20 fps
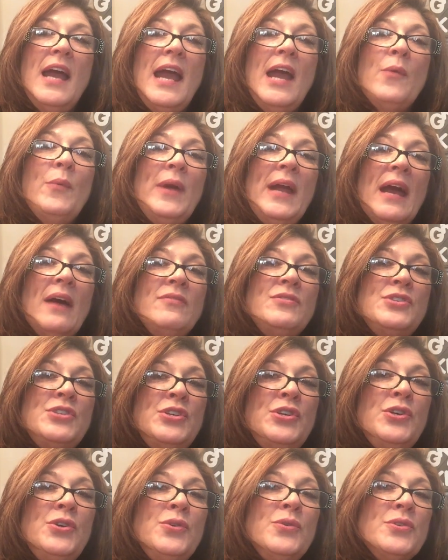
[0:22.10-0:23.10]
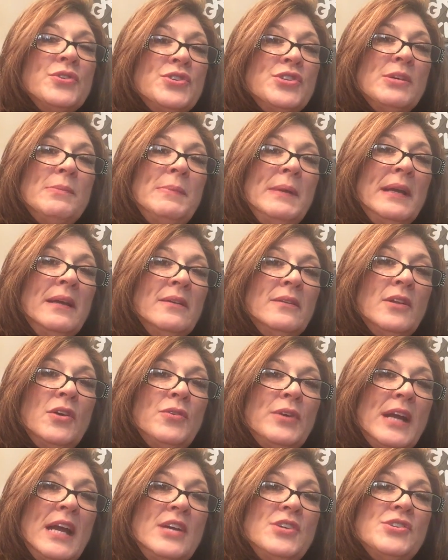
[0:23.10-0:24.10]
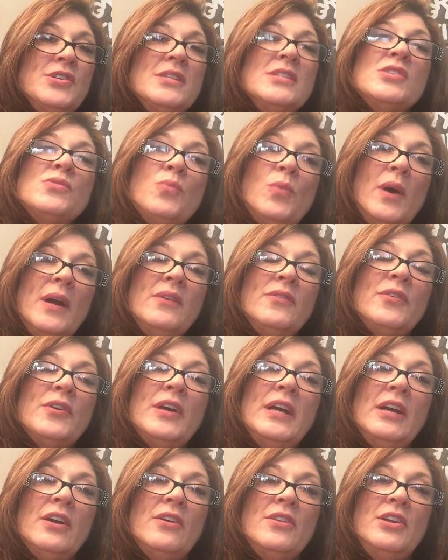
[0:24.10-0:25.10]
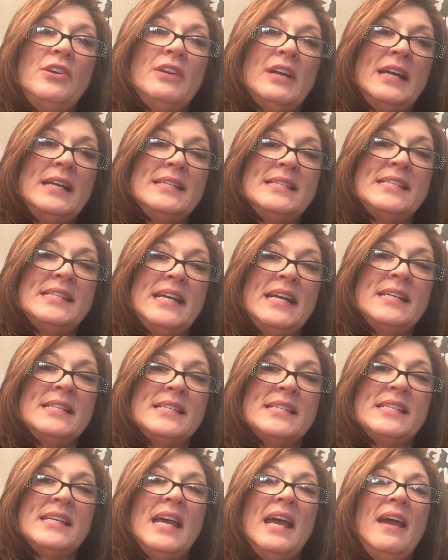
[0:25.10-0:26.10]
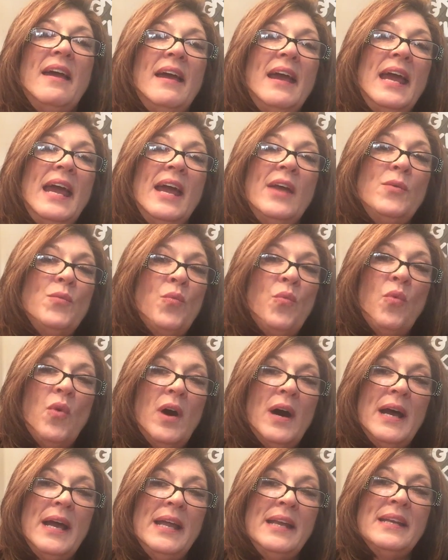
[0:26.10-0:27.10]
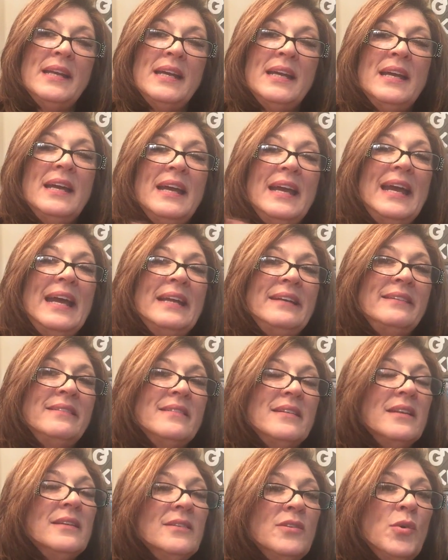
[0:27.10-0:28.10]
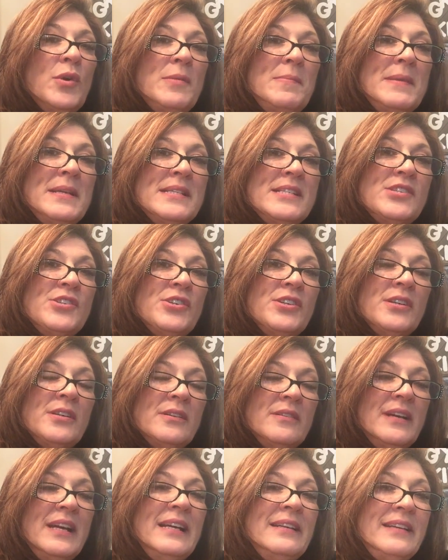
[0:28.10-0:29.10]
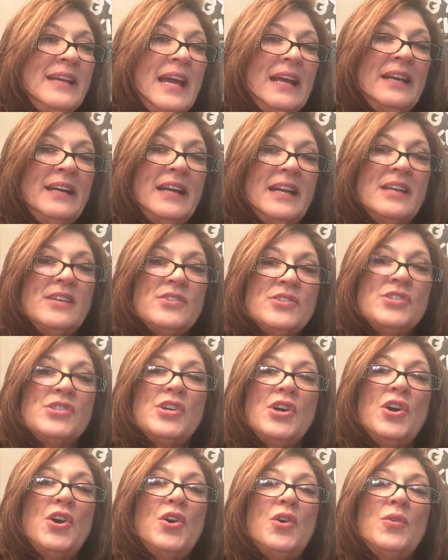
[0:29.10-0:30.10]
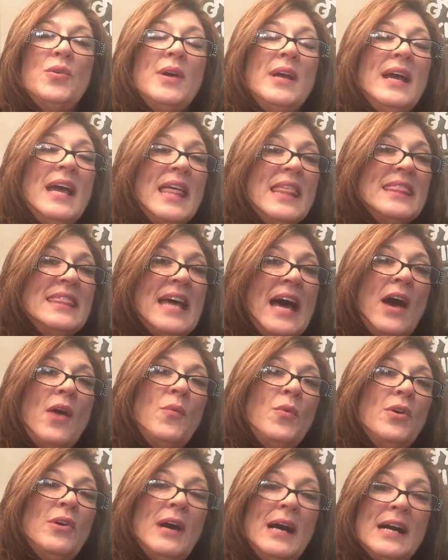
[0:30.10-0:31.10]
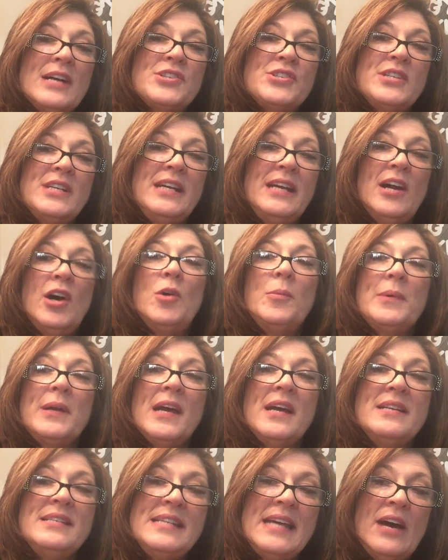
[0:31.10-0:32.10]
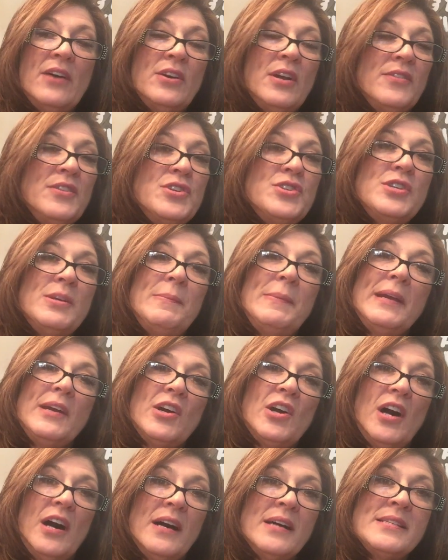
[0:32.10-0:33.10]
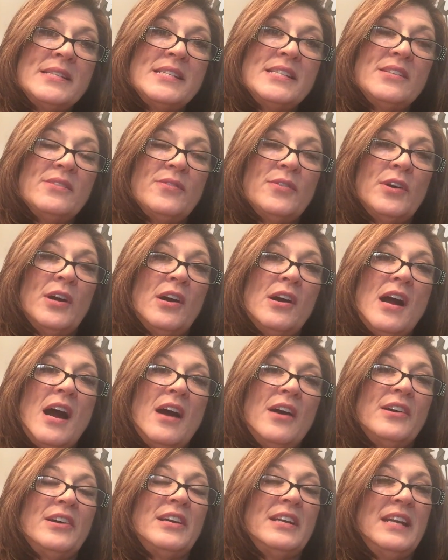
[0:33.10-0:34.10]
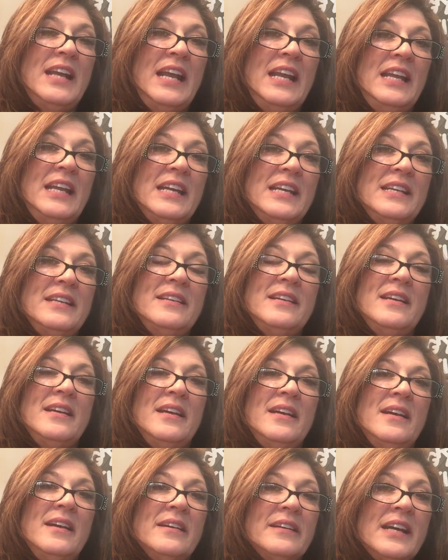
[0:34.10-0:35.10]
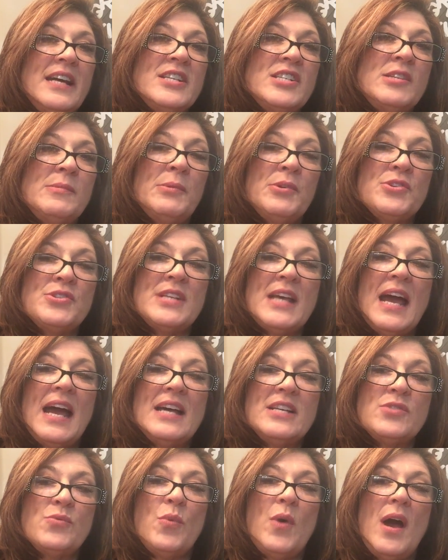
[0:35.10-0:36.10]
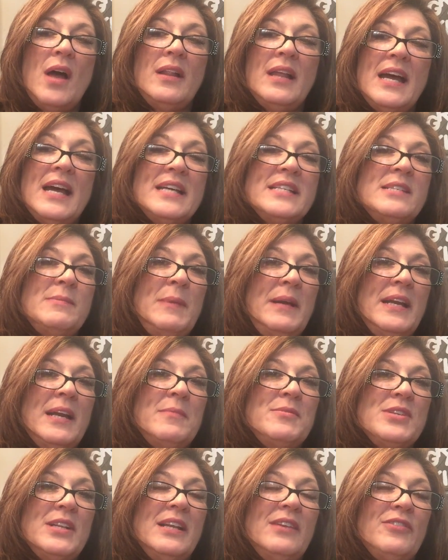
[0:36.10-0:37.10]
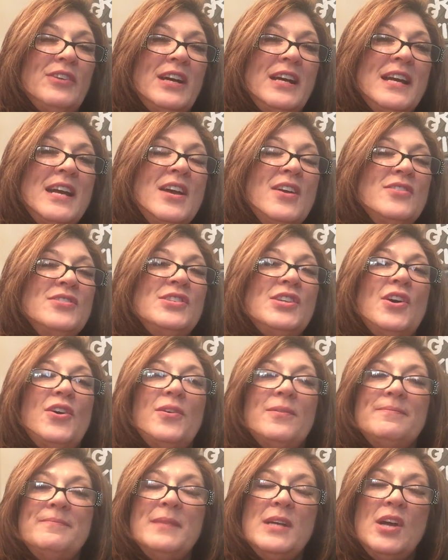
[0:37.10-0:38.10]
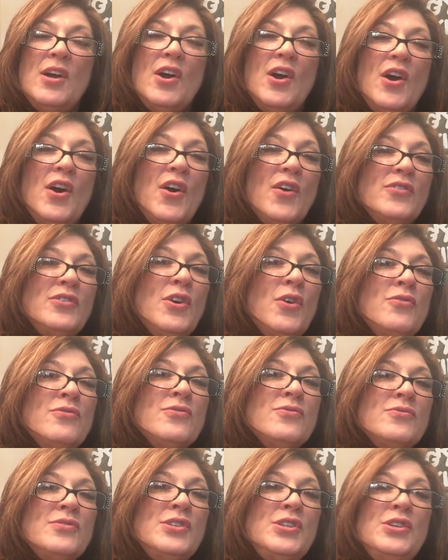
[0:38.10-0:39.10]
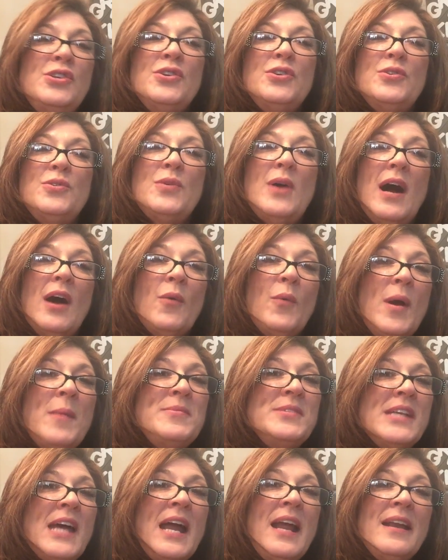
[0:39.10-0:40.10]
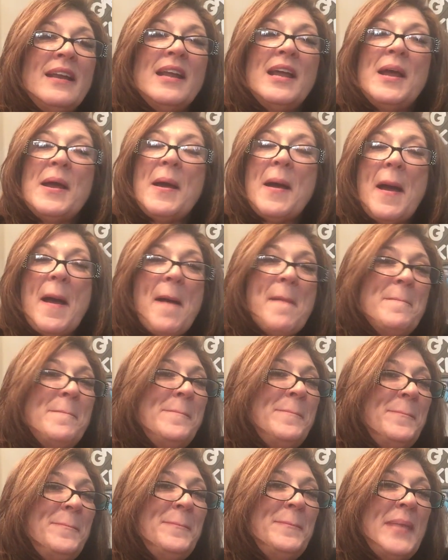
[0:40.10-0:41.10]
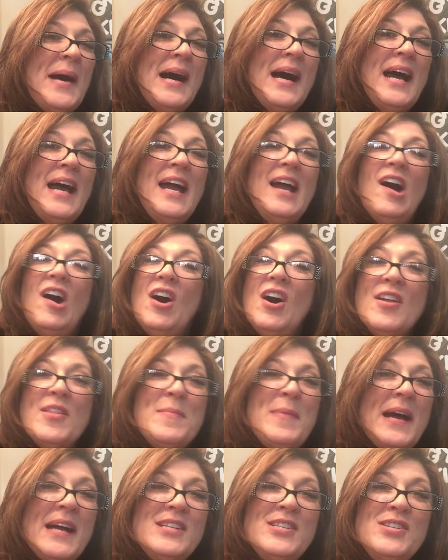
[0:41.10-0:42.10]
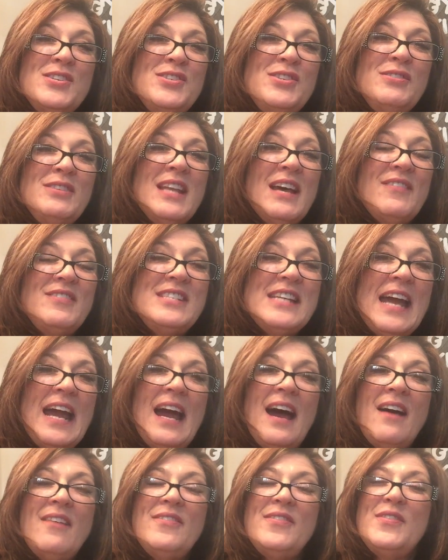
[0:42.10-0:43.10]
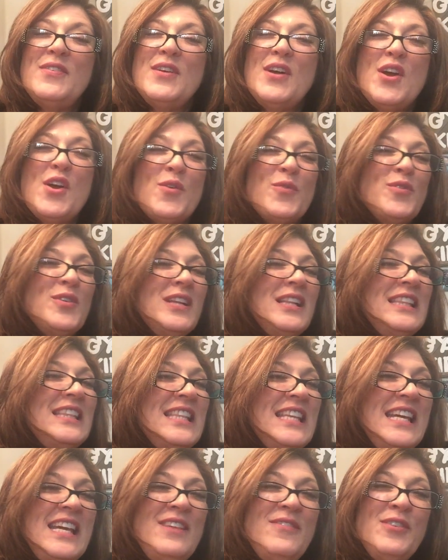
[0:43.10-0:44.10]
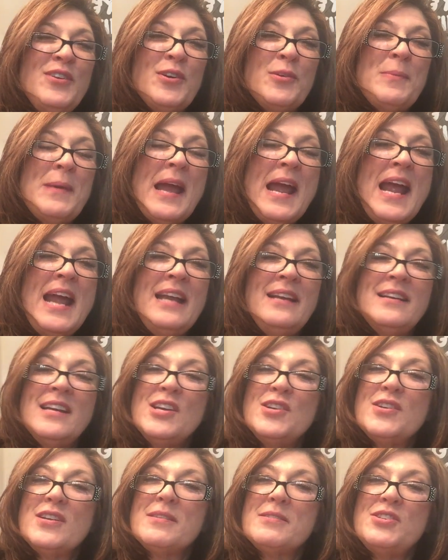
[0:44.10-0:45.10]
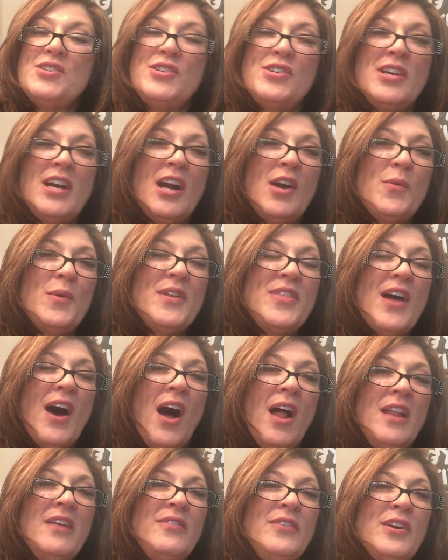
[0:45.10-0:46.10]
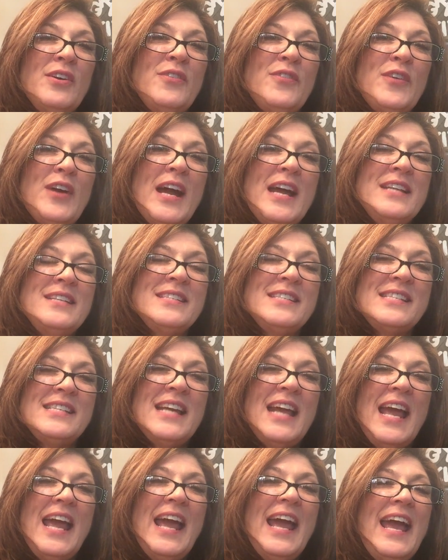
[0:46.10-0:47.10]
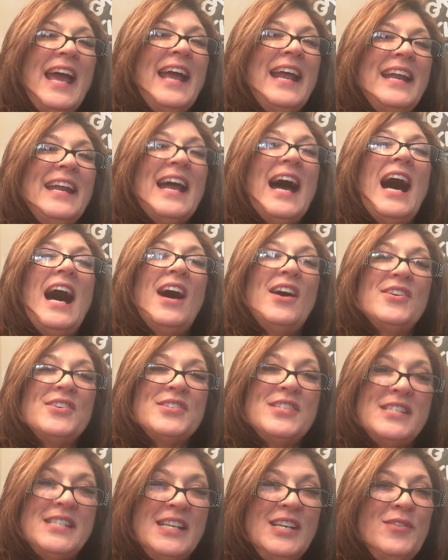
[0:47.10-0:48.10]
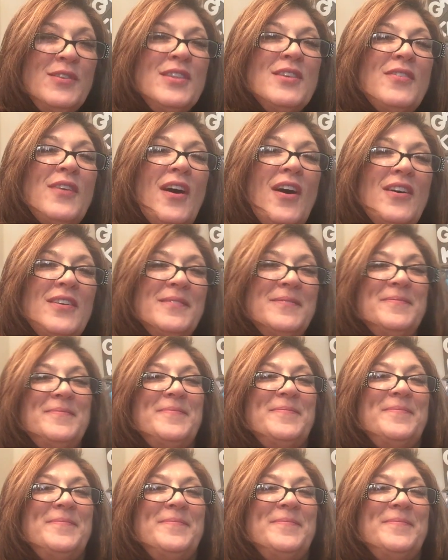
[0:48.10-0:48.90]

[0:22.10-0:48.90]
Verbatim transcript: And we have two shipping locations one for here in the United States and one in Lloydminster in Canada. So that will actually help cut down on the shipping cost for our Canadian customers as well as speed up delivery. So go to our website, buy all the patches you'd love to have, relieve your pain, share it with all of your friends, and I'll see you in the fall.